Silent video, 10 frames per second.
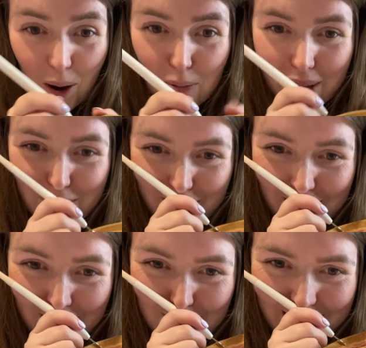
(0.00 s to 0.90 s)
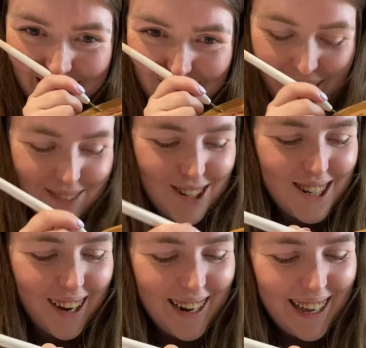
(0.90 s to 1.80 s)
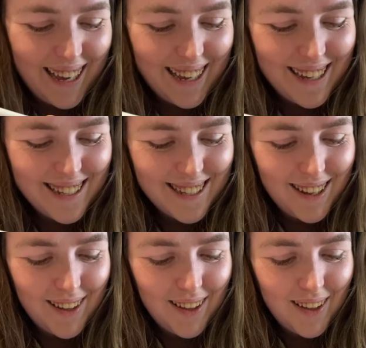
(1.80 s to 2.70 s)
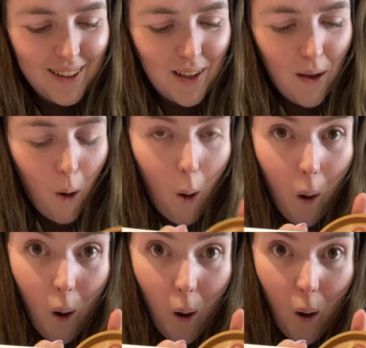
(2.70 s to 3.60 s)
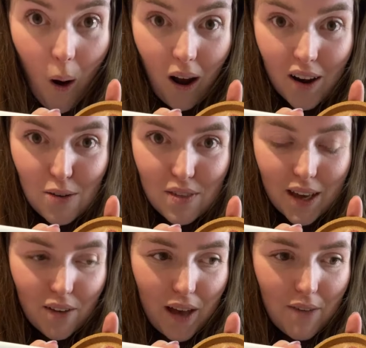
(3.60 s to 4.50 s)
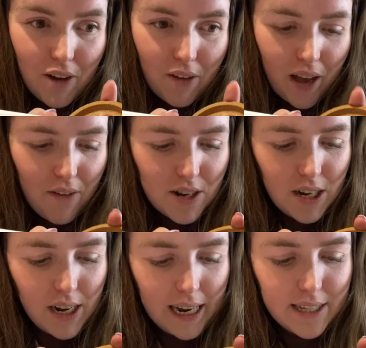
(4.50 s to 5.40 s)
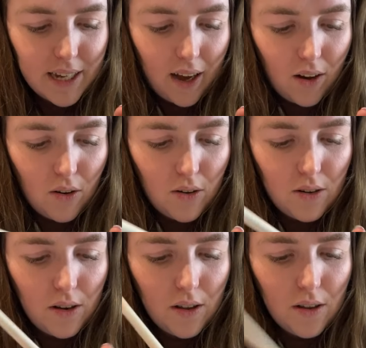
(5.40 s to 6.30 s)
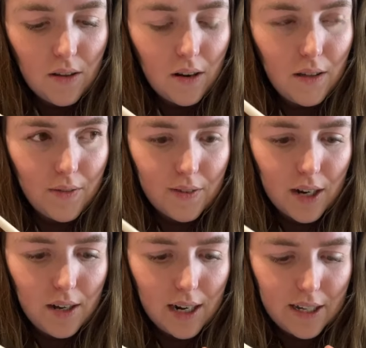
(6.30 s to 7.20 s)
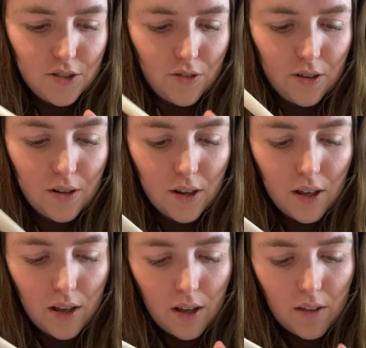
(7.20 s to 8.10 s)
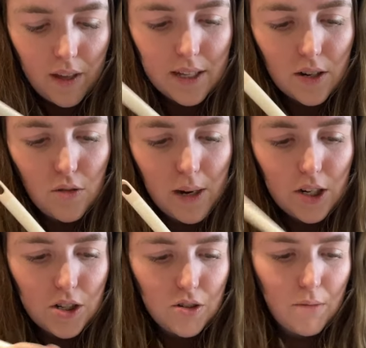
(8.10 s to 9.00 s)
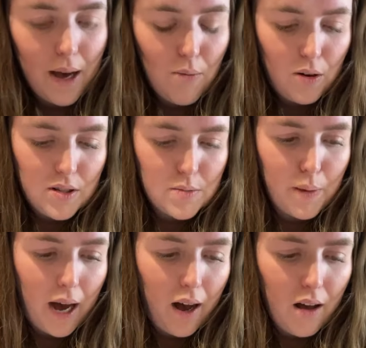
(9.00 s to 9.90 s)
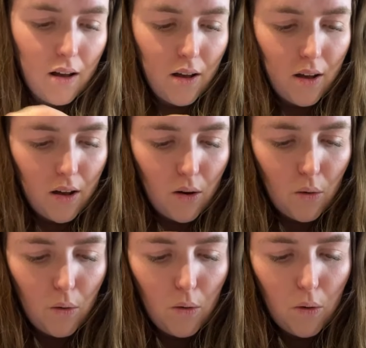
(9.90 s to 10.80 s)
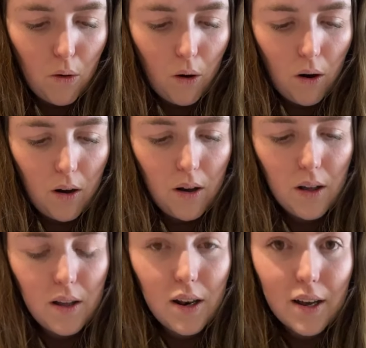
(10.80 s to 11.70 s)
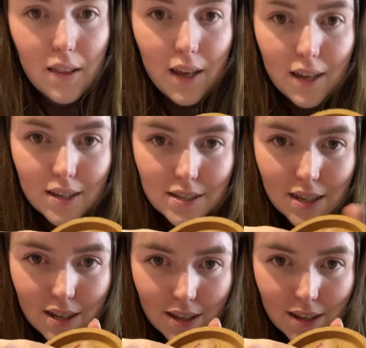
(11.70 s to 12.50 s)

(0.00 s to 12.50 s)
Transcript: Oh my God, I can't believe how shiny it is. I don't think have I ever done glitter on, I don't think I've ever done glitter on this. I normally just do the matte ones, but, oh, look at this.